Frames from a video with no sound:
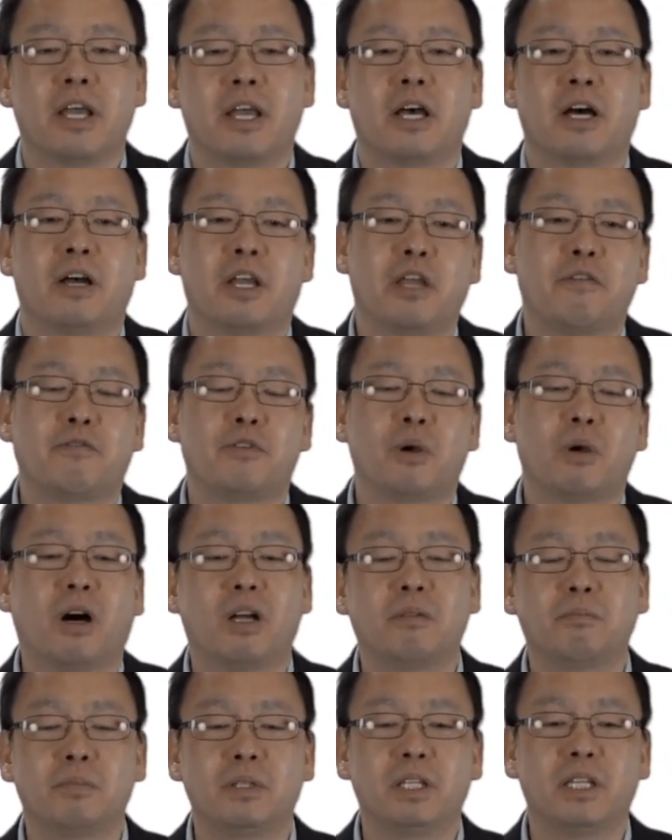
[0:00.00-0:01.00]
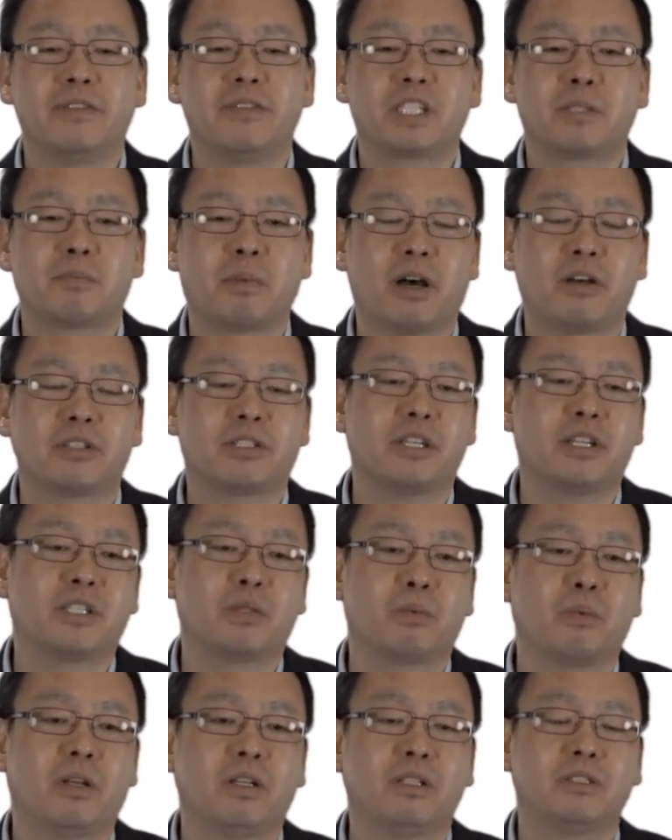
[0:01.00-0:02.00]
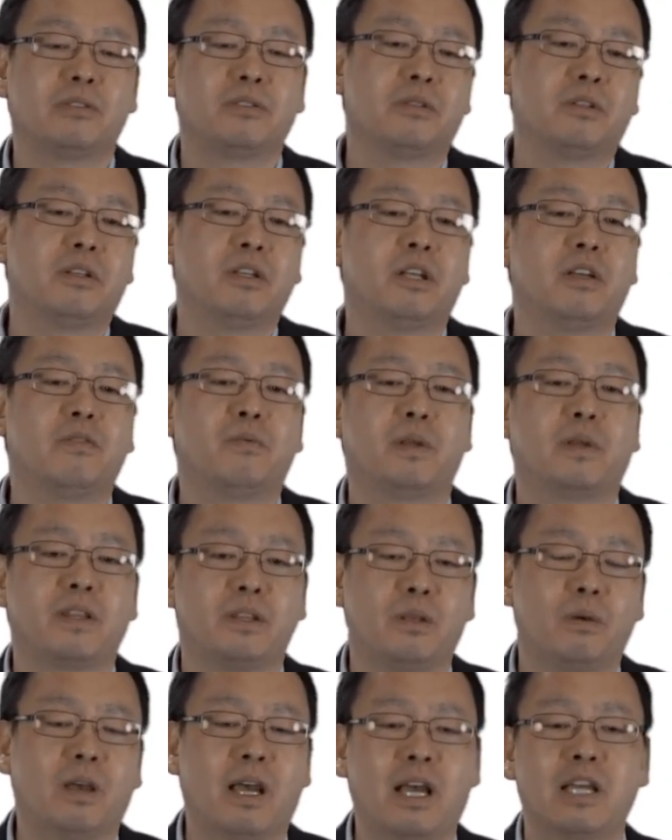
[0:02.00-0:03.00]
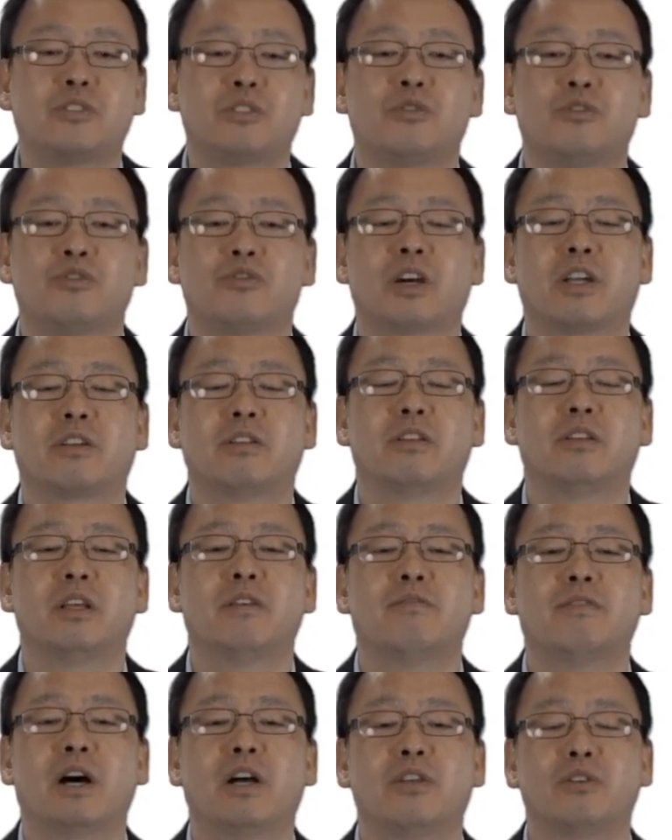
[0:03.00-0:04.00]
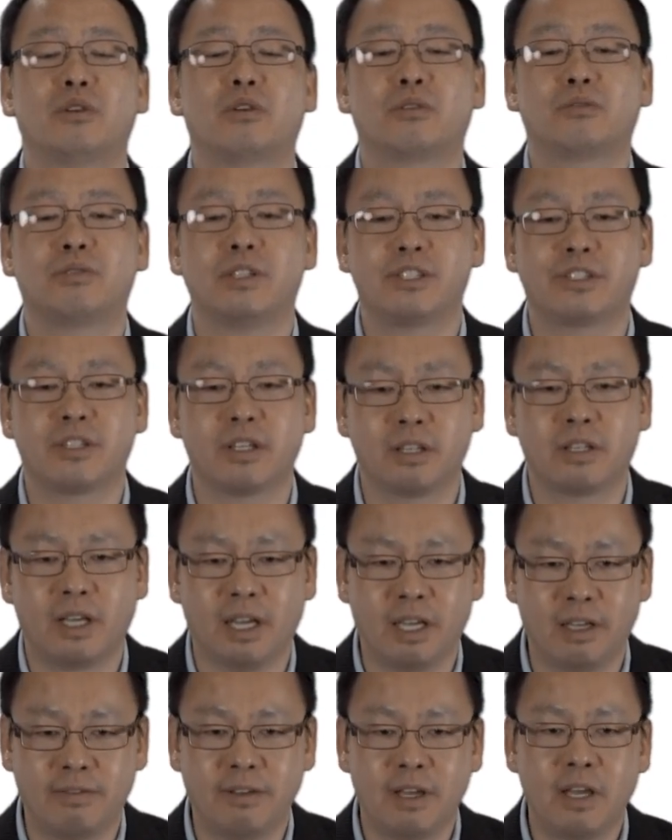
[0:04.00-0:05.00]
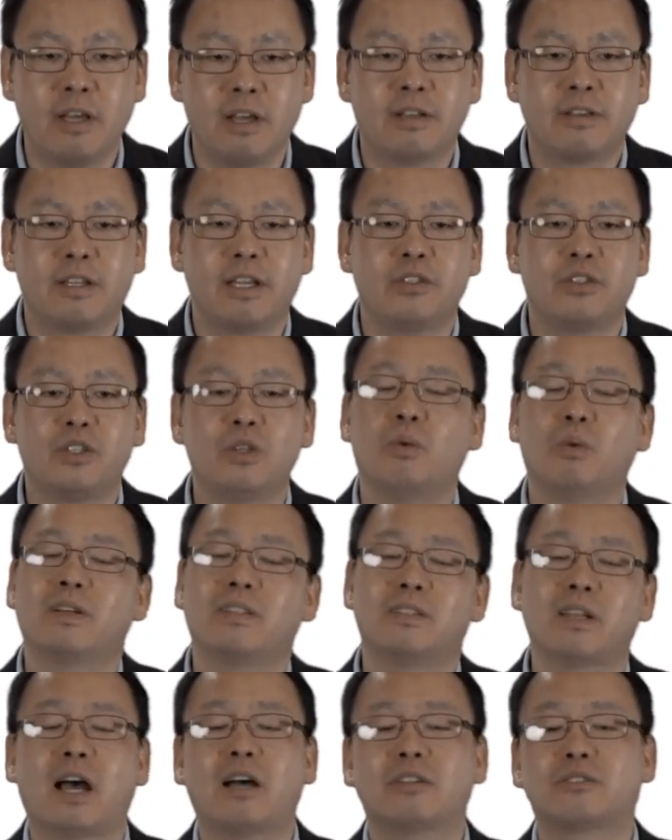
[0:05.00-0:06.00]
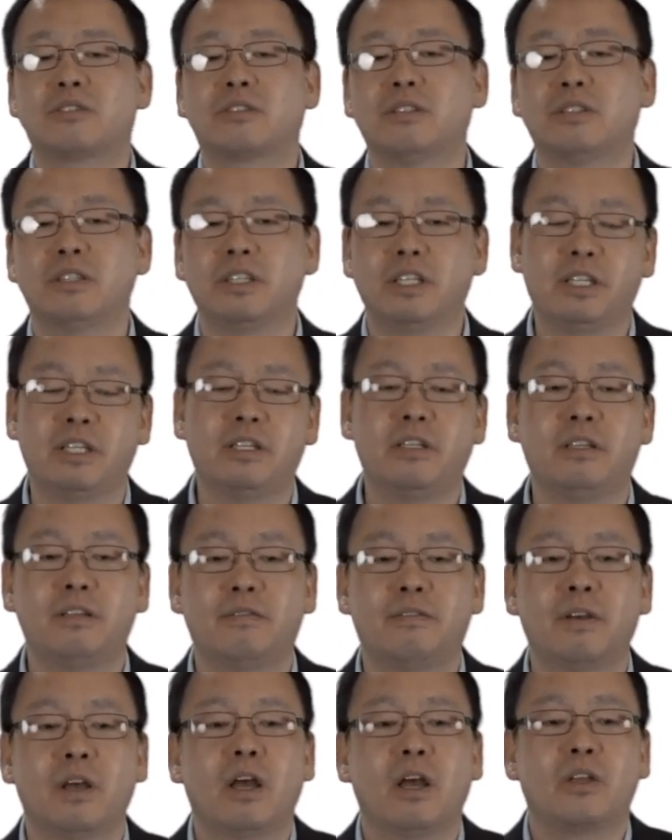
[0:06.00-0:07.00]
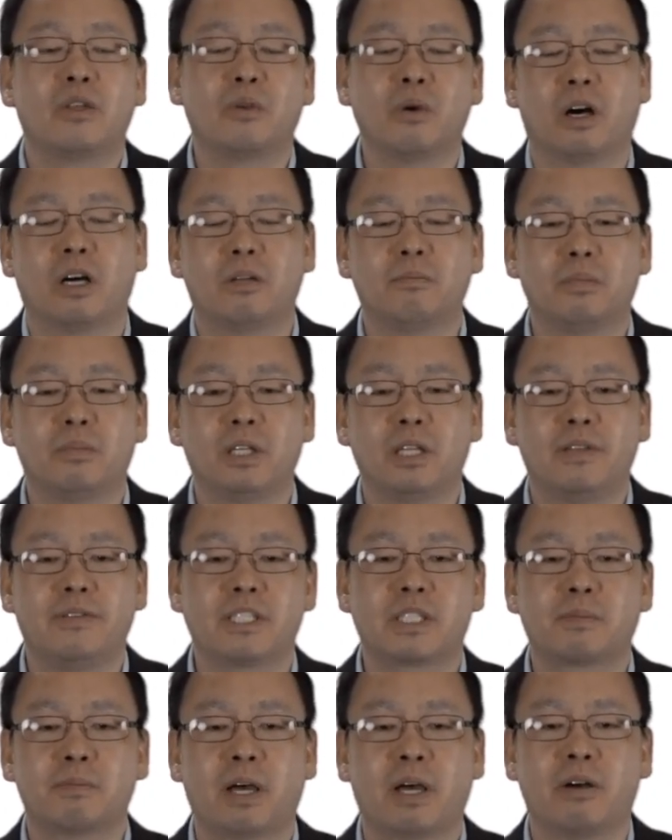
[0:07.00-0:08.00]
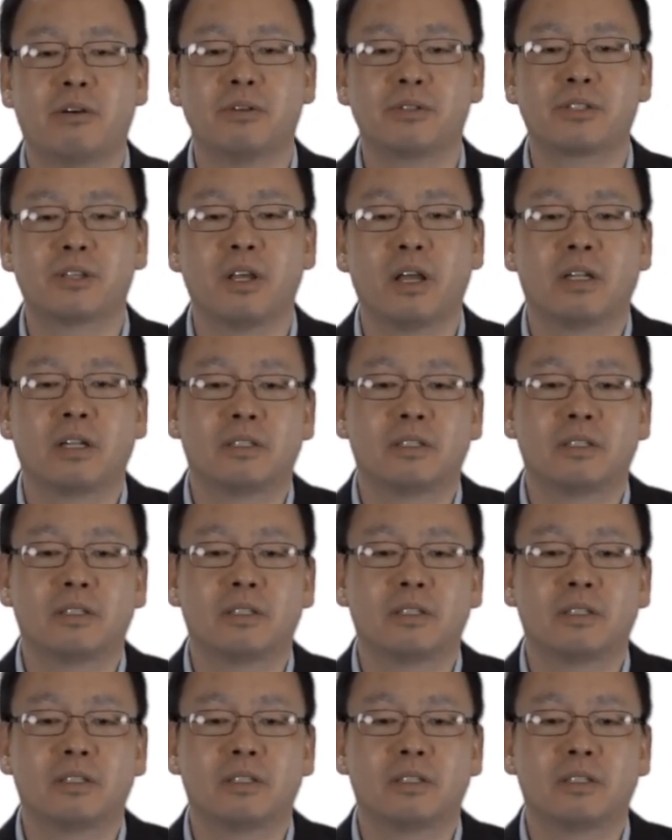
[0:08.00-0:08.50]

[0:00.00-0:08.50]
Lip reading: If your unbelieving spouse is willing to live with you as you try to live out your Christian life, then you are not to leave your unbelieving spouse.